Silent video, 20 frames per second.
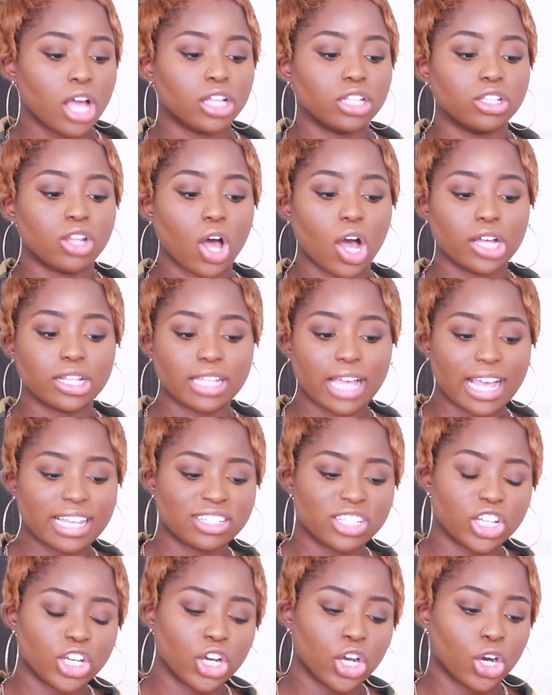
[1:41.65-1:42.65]

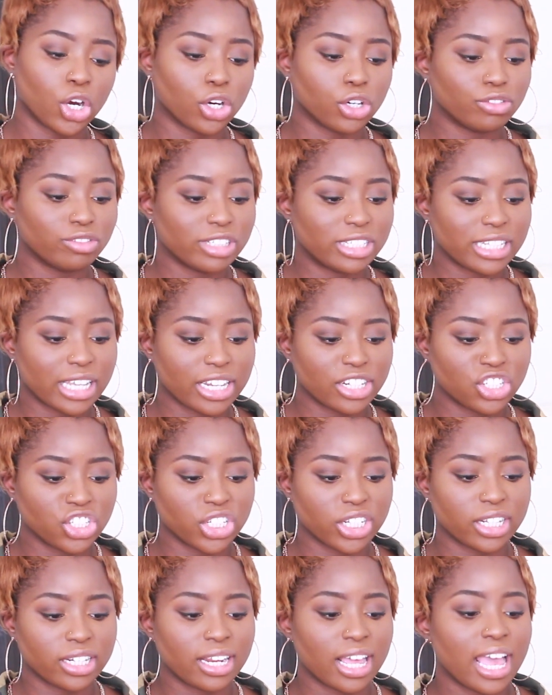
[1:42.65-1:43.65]
long-lasting curl
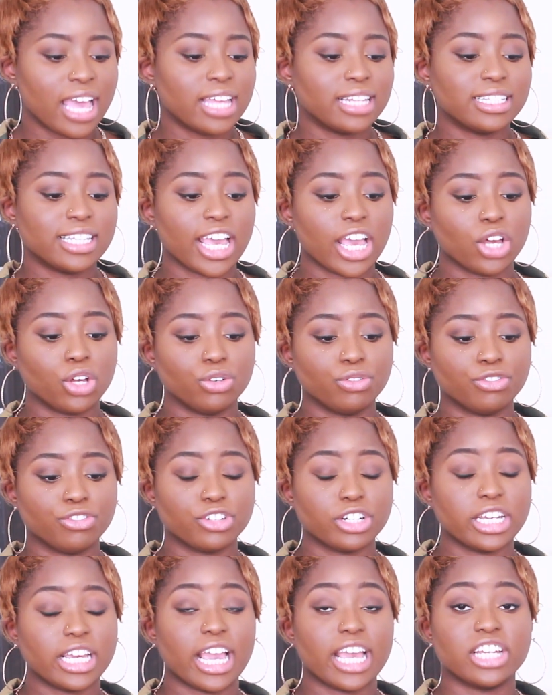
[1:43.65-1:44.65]
retention,
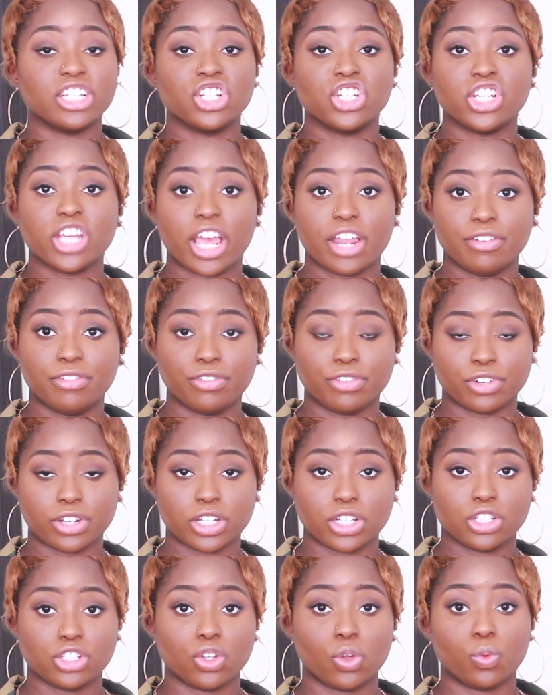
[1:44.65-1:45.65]
tangle-free and
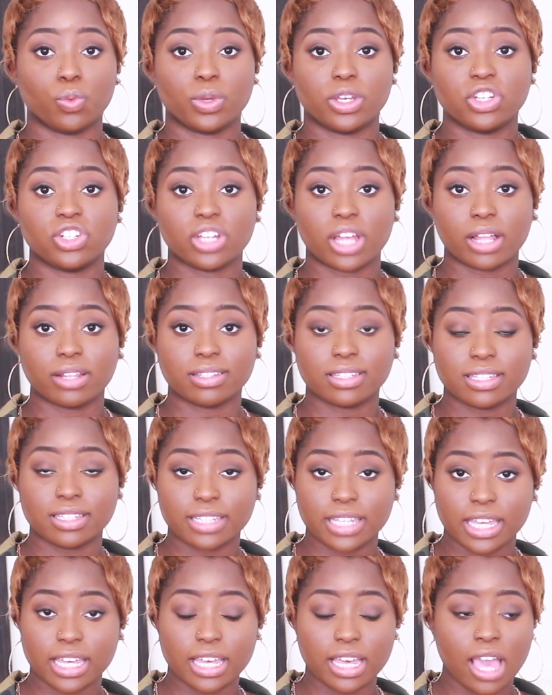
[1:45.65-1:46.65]
shed-free. So we shall
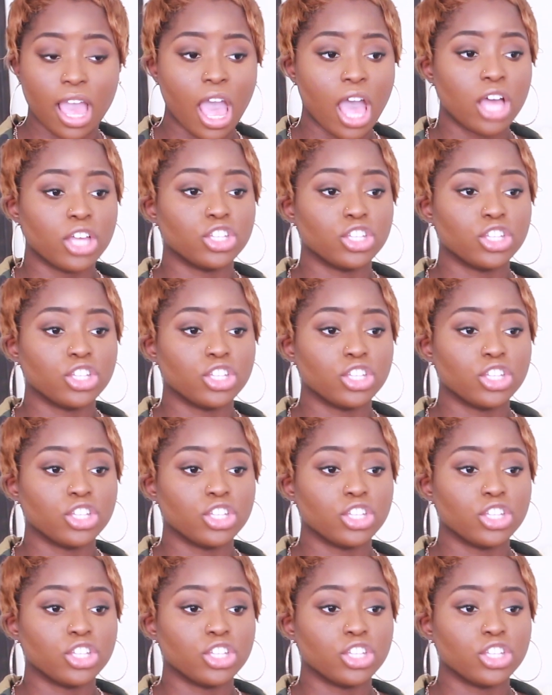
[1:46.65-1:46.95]
see.